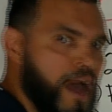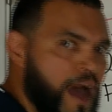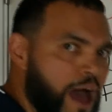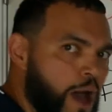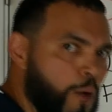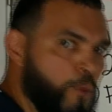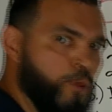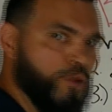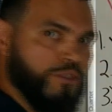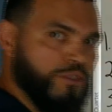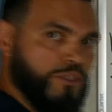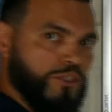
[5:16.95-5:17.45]
I
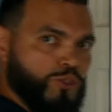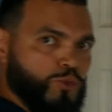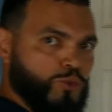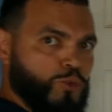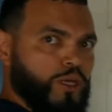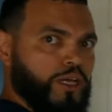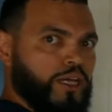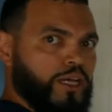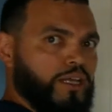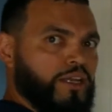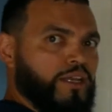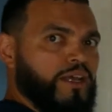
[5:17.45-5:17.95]
wasn't
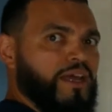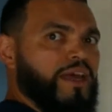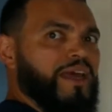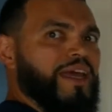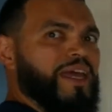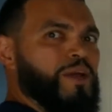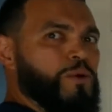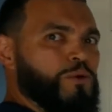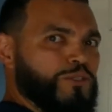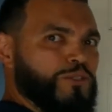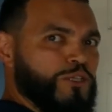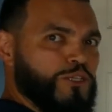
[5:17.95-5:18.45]
swinging.
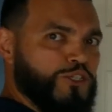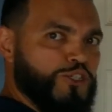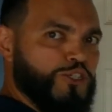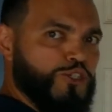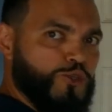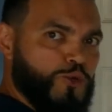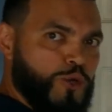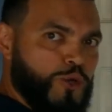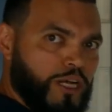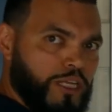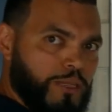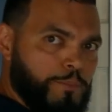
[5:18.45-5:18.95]
It was a
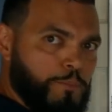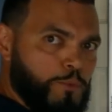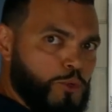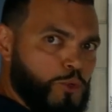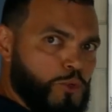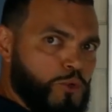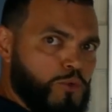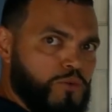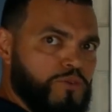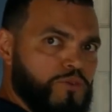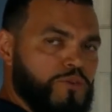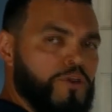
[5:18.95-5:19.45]
strict
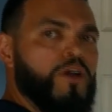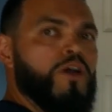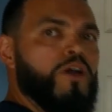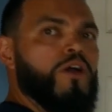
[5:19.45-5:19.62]
move.